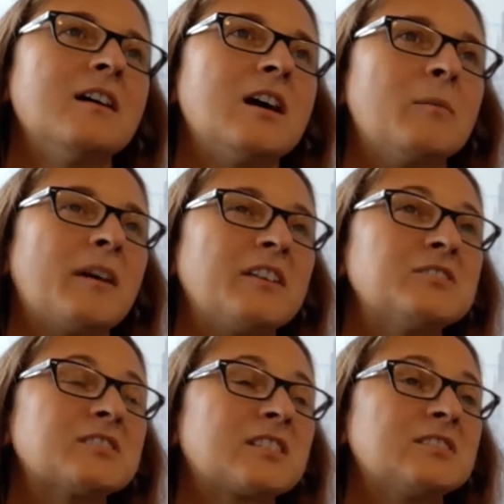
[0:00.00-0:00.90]
And then
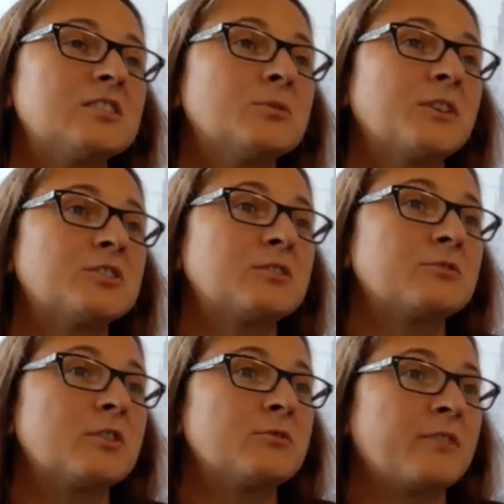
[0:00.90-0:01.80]
just a continuation
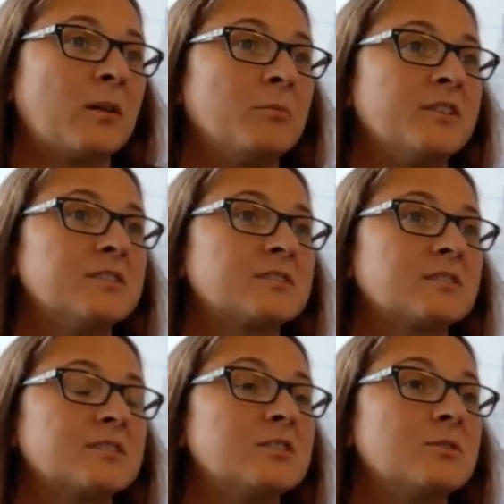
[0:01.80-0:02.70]
of families
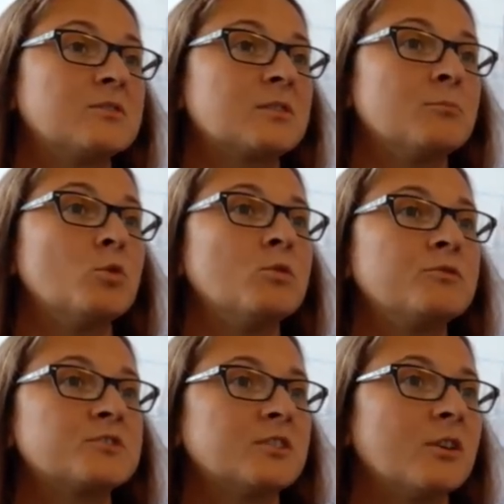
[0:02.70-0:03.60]
continuing to move
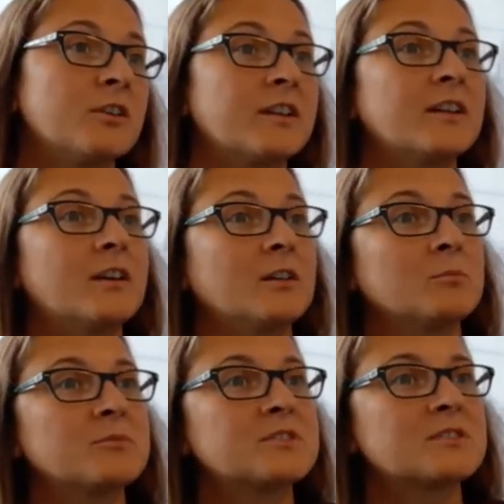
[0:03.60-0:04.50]
to holiday
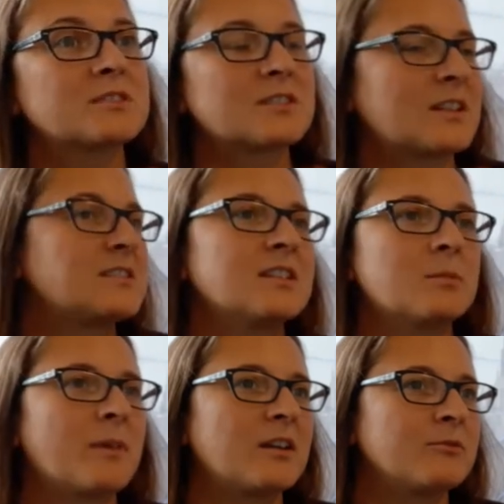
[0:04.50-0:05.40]
homes because they see the
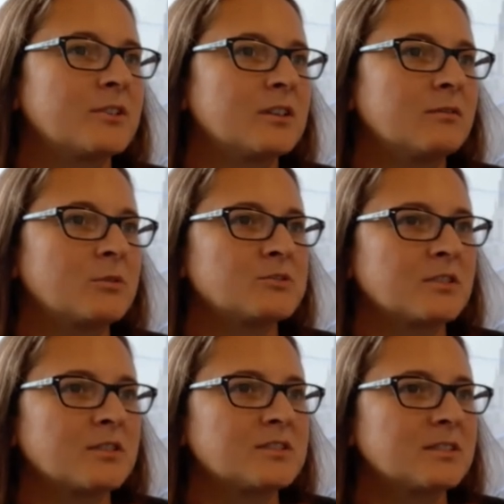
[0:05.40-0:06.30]
benefit of
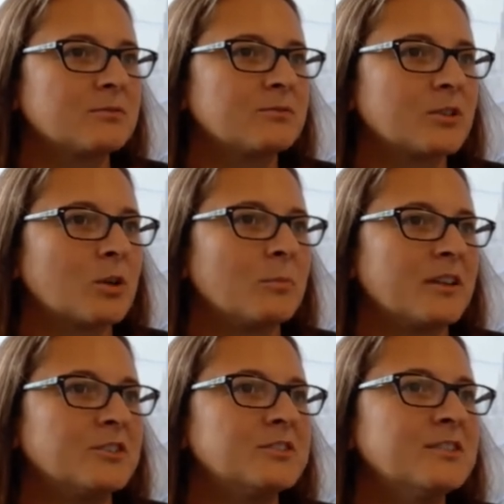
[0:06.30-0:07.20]
alternative
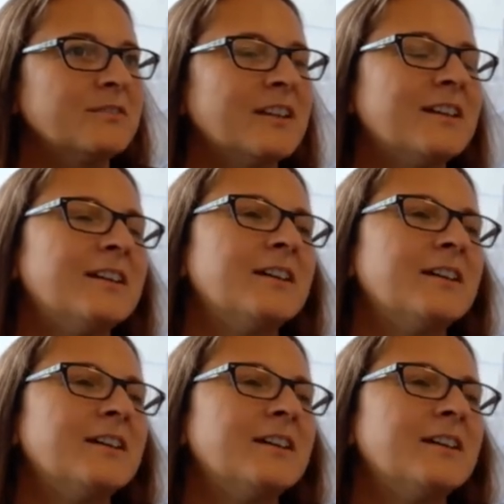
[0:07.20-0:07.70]
accommodation.